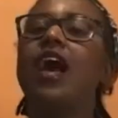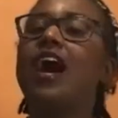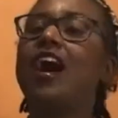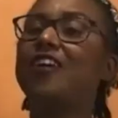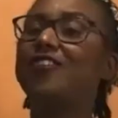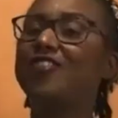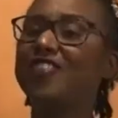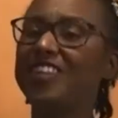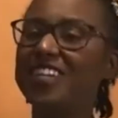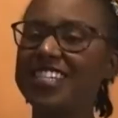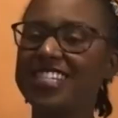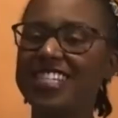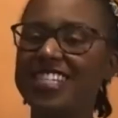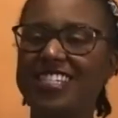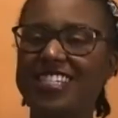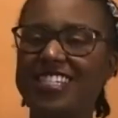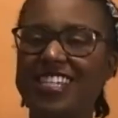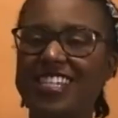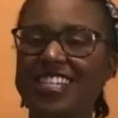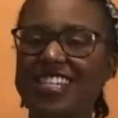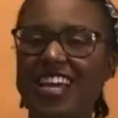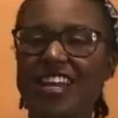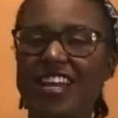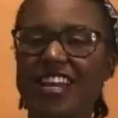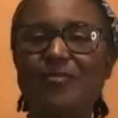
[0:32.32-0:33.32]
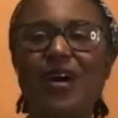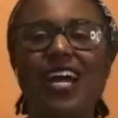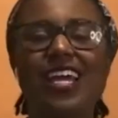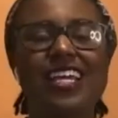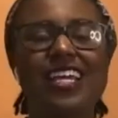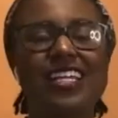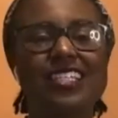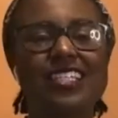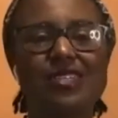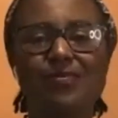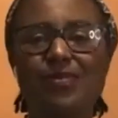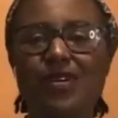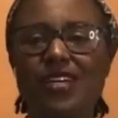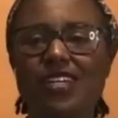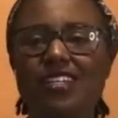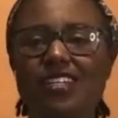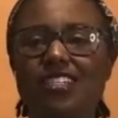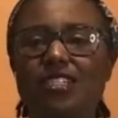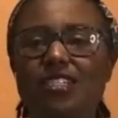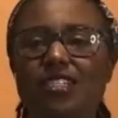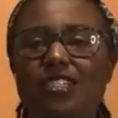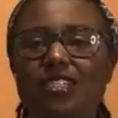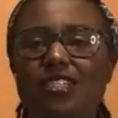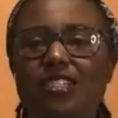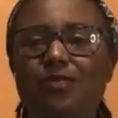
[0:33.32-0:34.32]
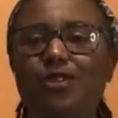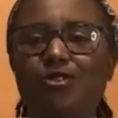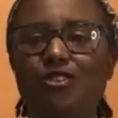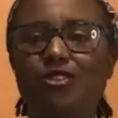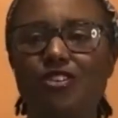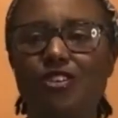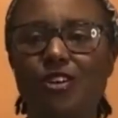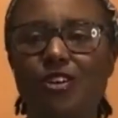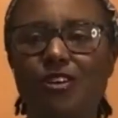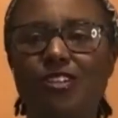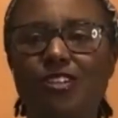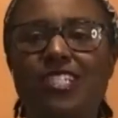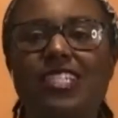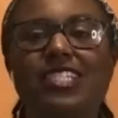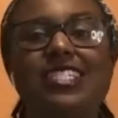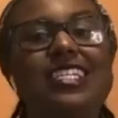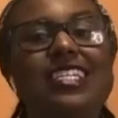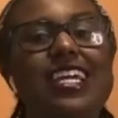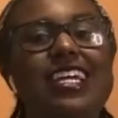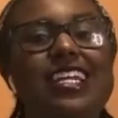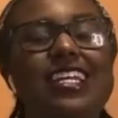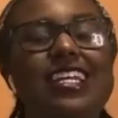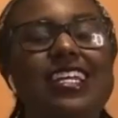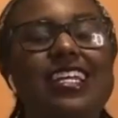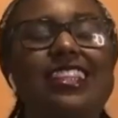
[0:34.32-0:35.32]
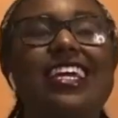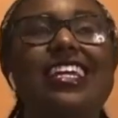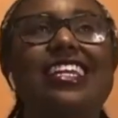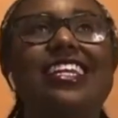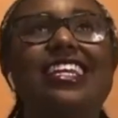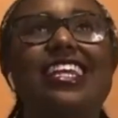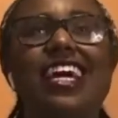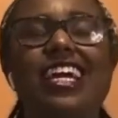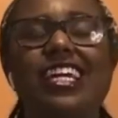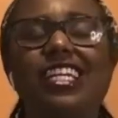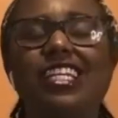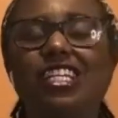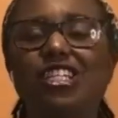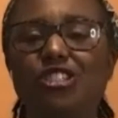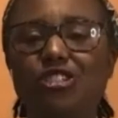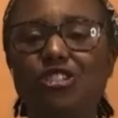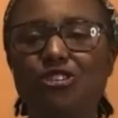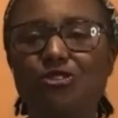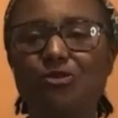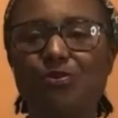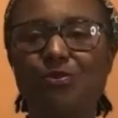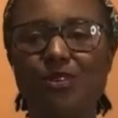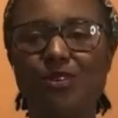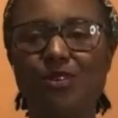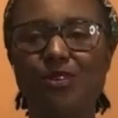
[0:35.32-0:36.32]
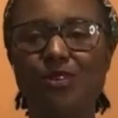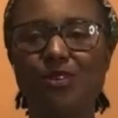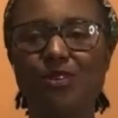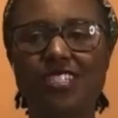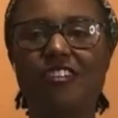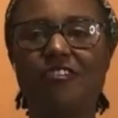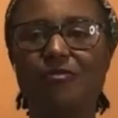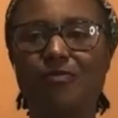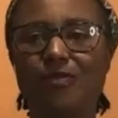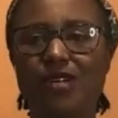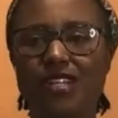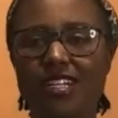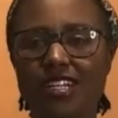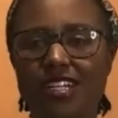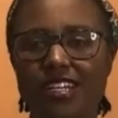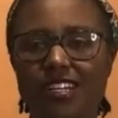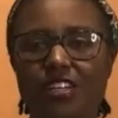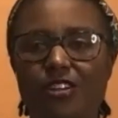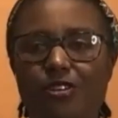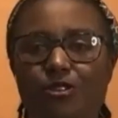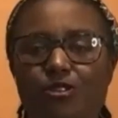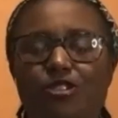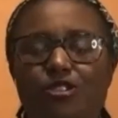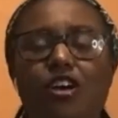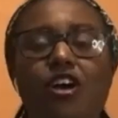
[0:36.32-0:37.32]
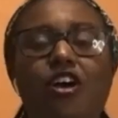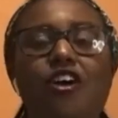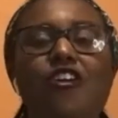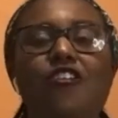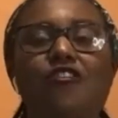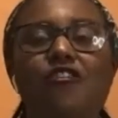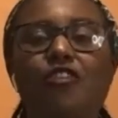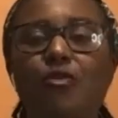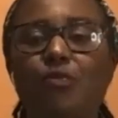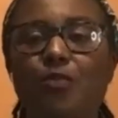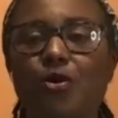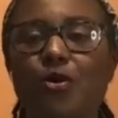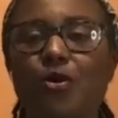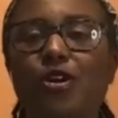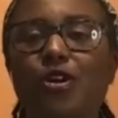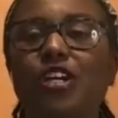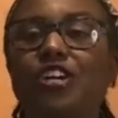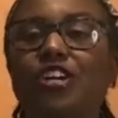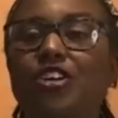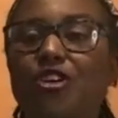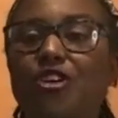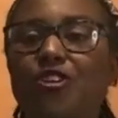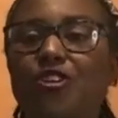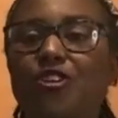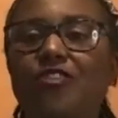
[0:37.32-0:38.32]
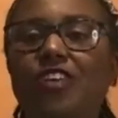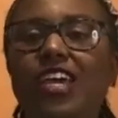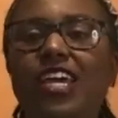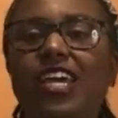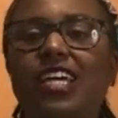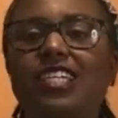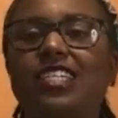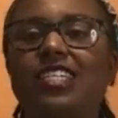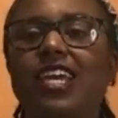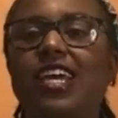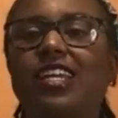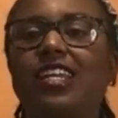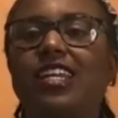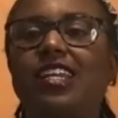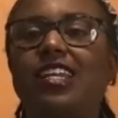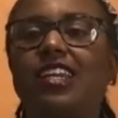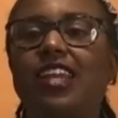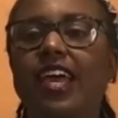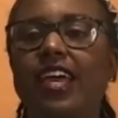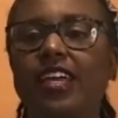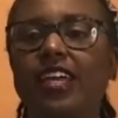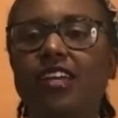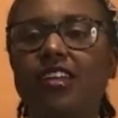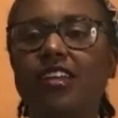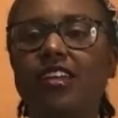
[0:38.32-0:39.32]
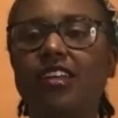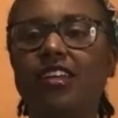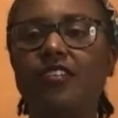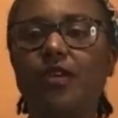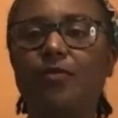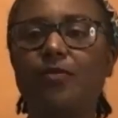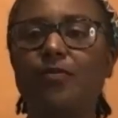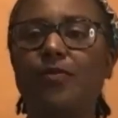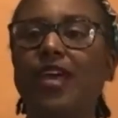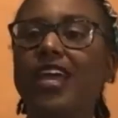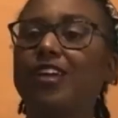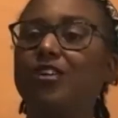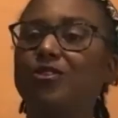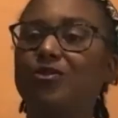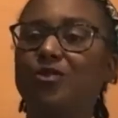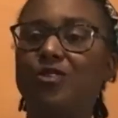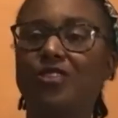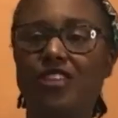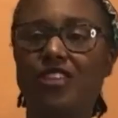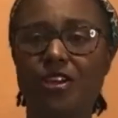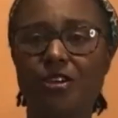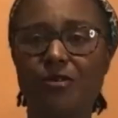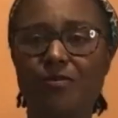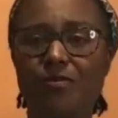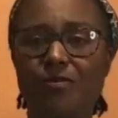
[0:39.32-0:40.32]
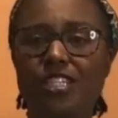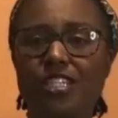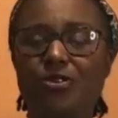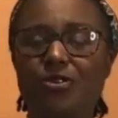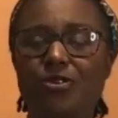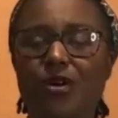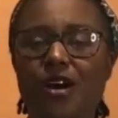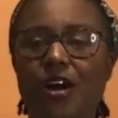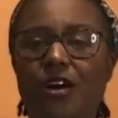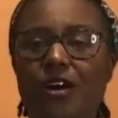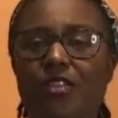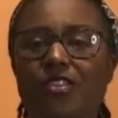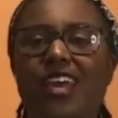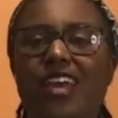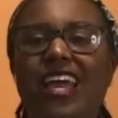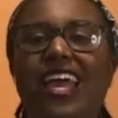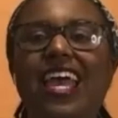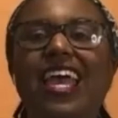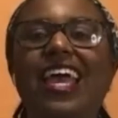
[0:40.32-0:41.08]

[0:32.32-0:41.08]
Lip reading: A recent study by Independence Blue Cross stated that 92% of millennials reported COVID has had a negative impact on their mental health.